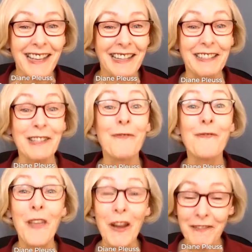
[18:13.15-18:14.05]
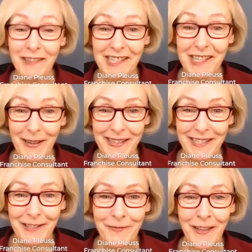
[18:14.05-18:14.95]
that it's very
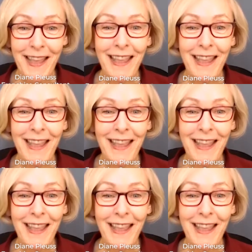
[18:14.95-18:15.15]
expensive.